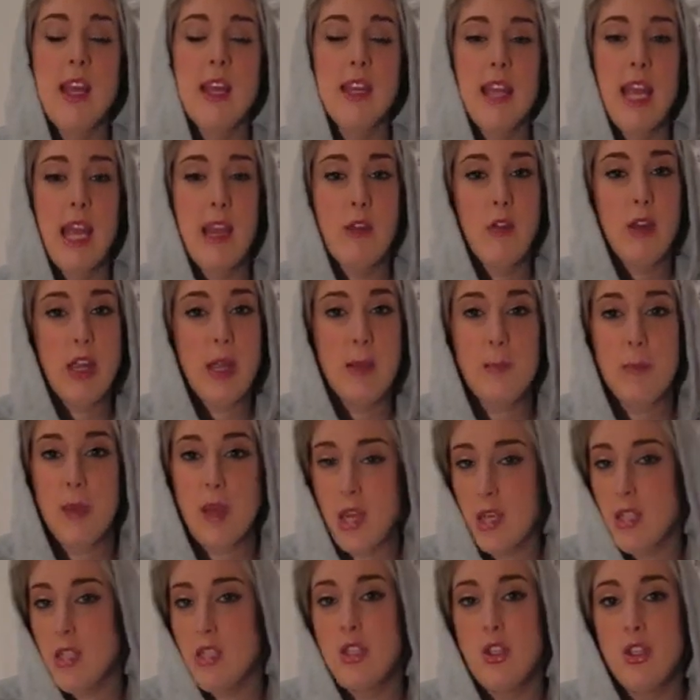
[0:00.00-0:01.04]
they
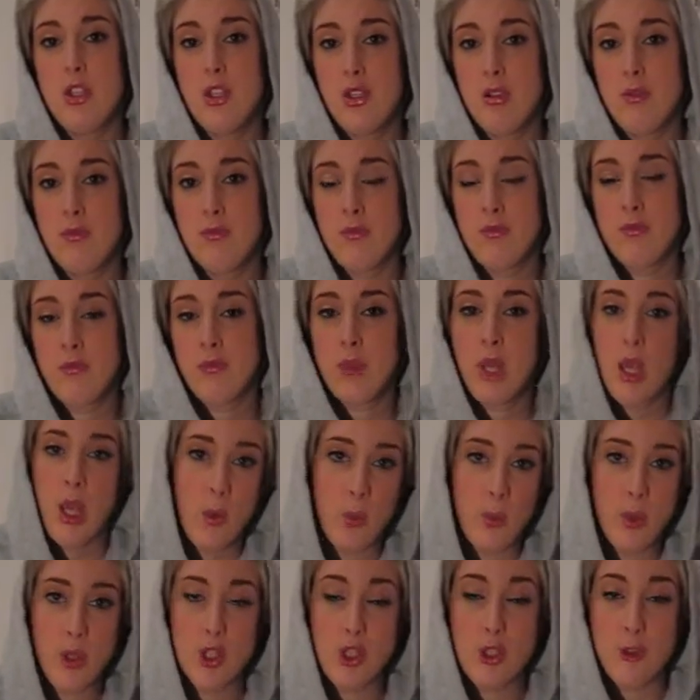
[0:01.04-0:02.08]
reimburse you
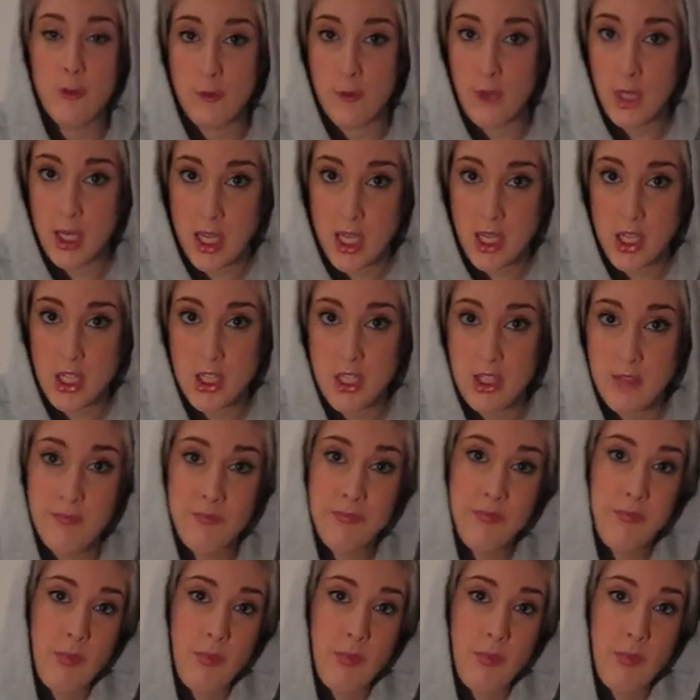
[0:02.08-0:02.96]
once you've finished.